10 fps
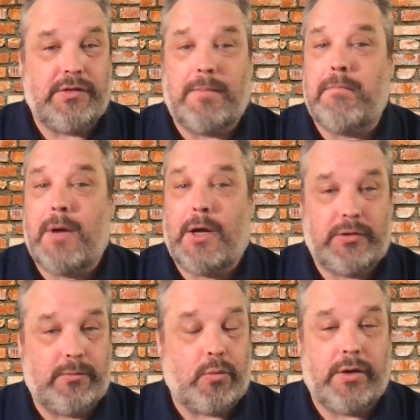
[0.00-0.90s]
sale
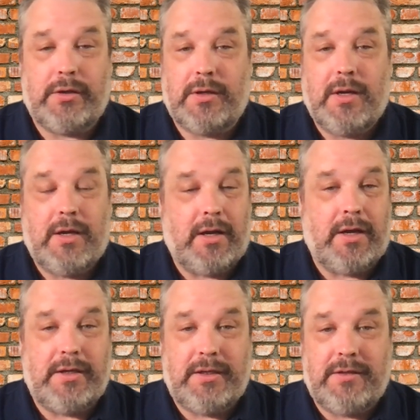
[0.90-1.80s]
much more
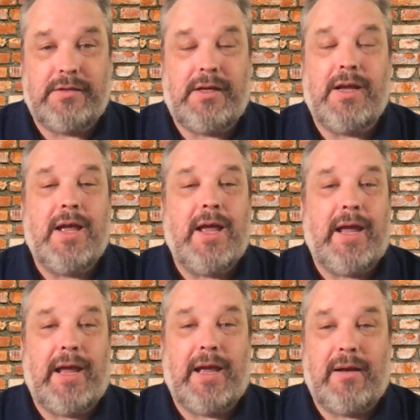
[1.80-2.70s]
uh, easy
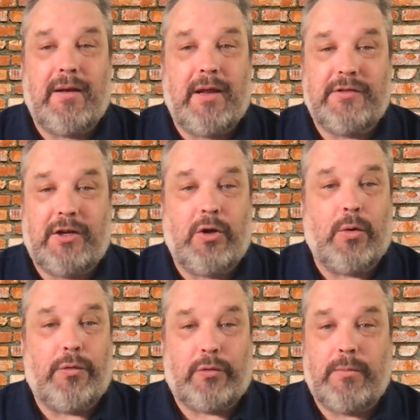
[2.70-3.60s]
and it's going to go
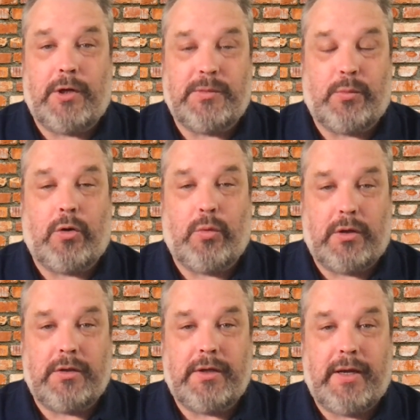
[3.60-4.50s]
through much more
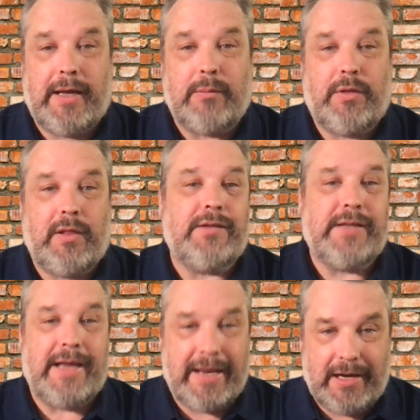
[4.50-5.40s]
quickly and with less
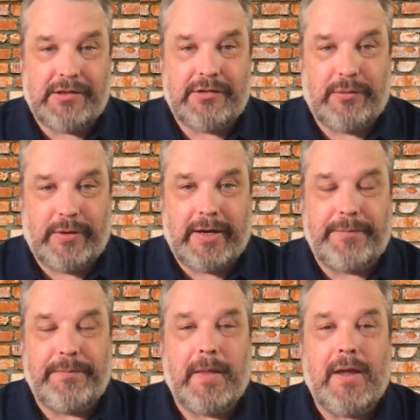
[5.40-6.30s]
headaches.
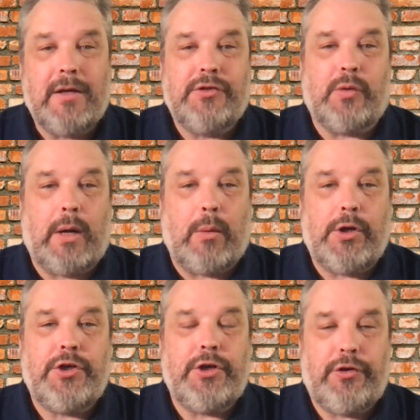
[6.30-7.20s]
Okay. So, what I
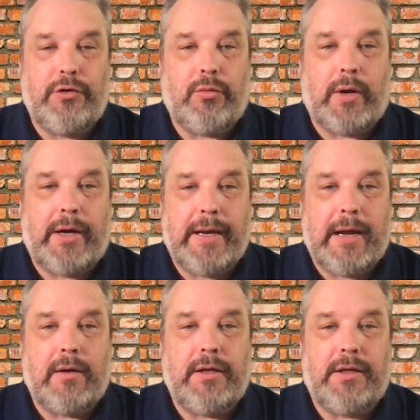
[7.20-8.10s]
want you to do right
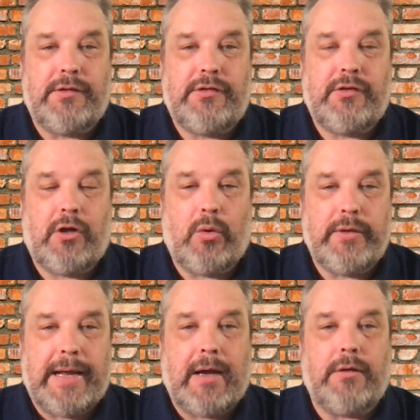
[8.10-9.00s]
now is go
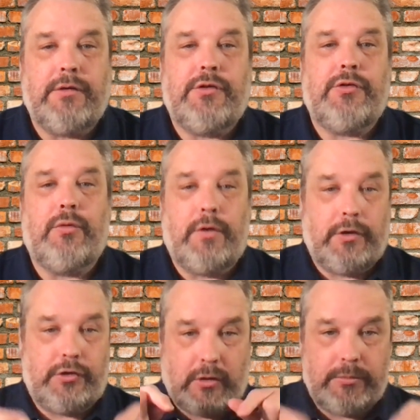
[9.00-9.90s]
down to the
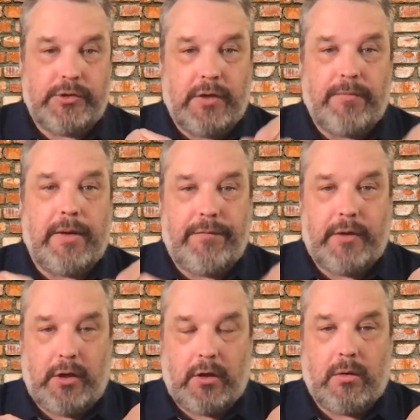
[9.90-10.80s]
description of my
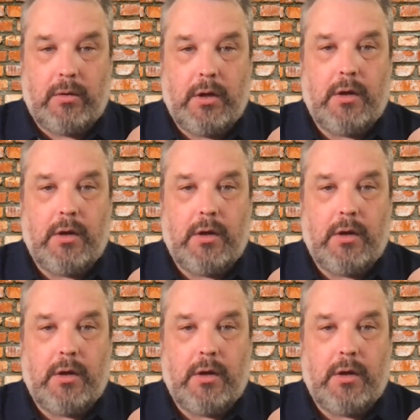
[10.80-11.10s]
video